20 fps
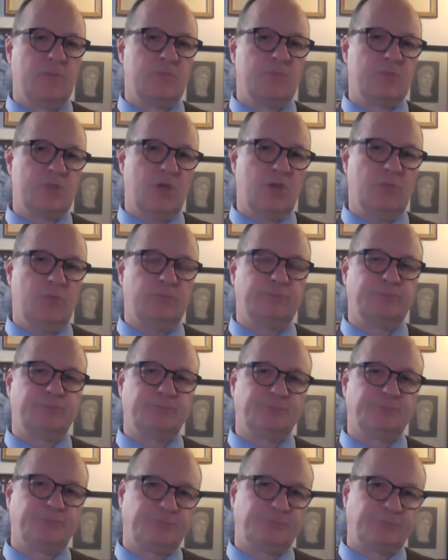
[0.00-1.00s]
So
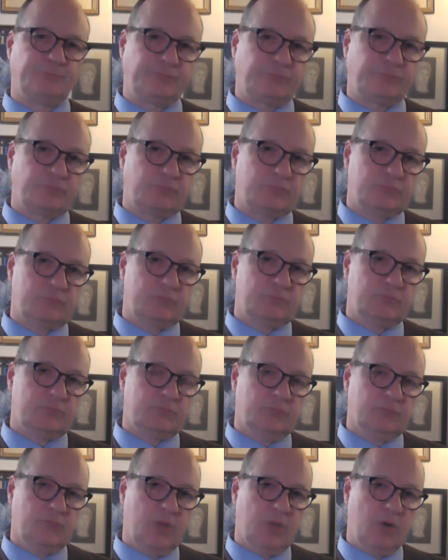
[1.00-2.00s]

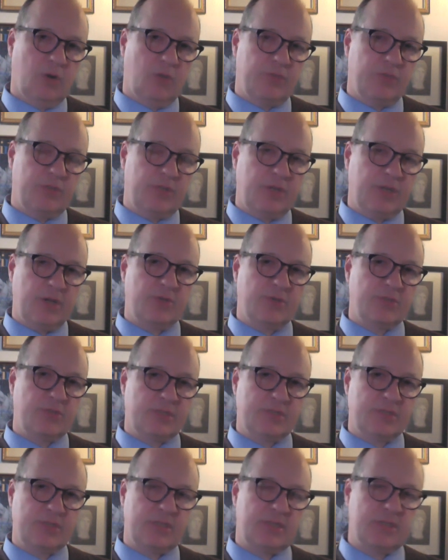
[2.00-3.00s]
over the years,
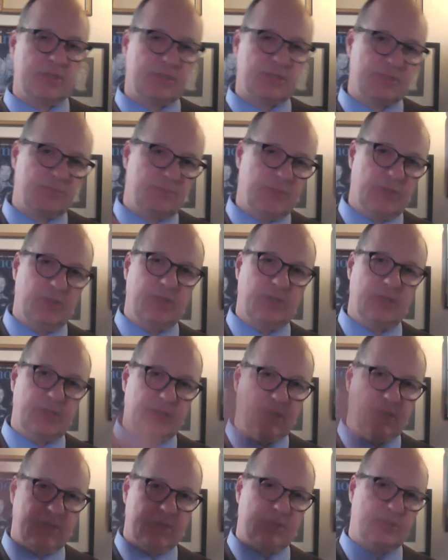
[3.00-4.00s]
as he is
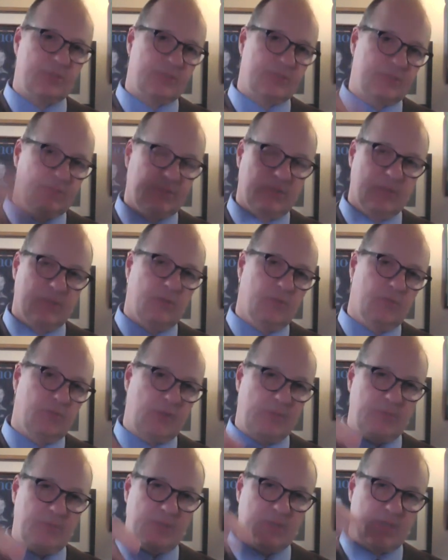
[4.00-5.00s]
building his
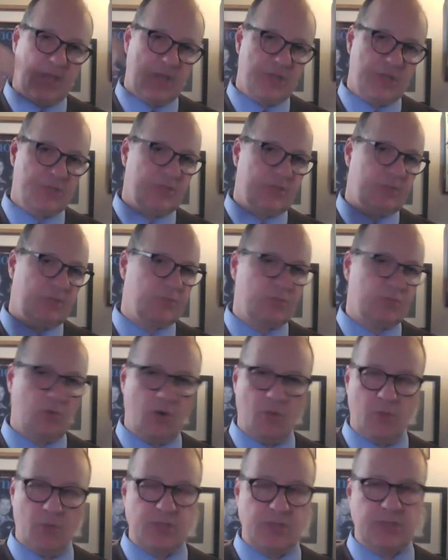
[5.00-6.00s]
reputation, he was
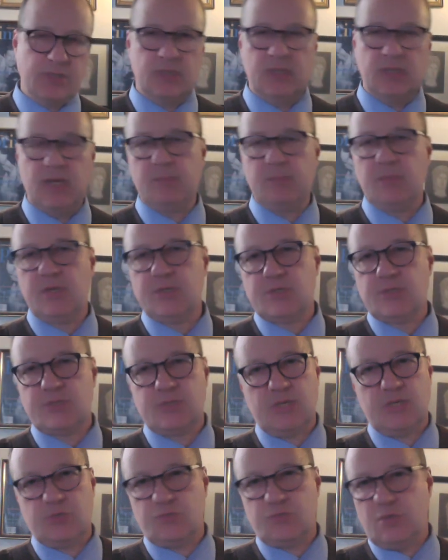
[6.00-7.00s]
always in the limelight, just
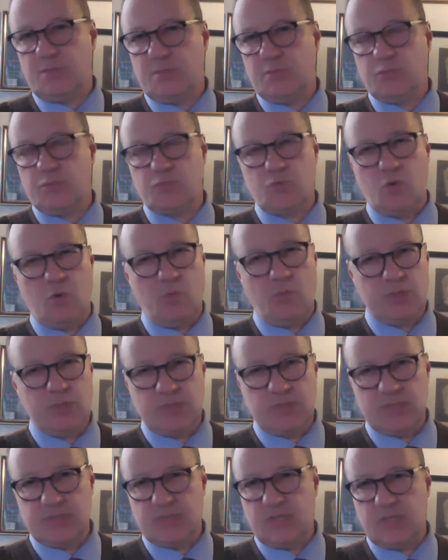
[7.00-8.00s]
like Trump. He was
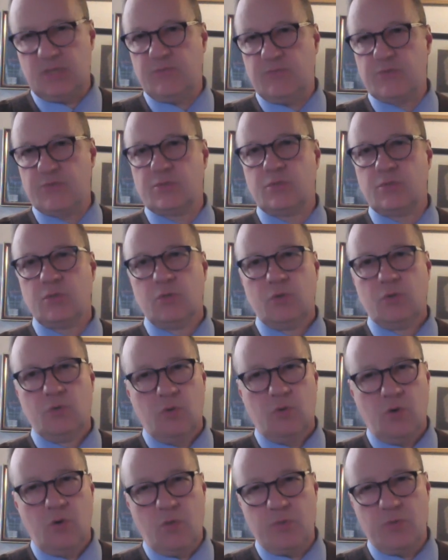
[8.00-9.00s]
always on television,
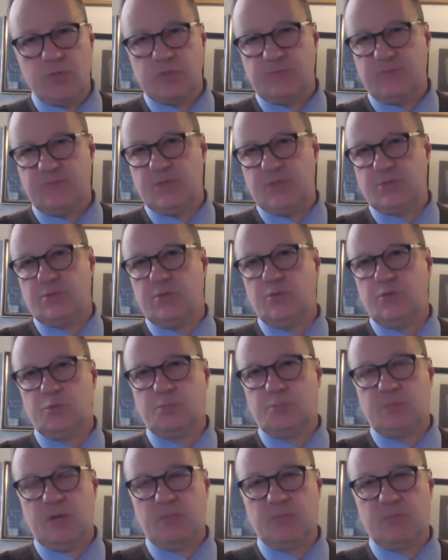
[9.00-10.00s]
always featured in
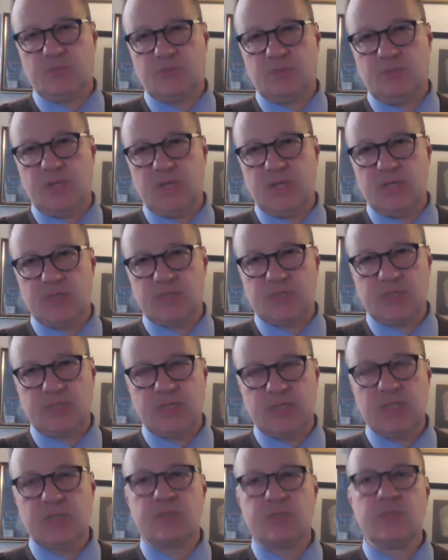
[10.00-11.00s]
newspapers and
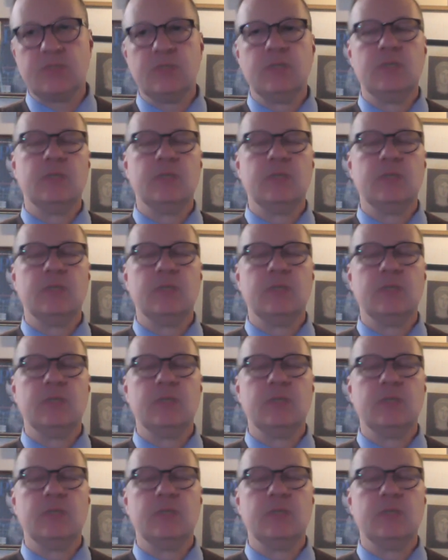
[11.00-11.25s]
magazines.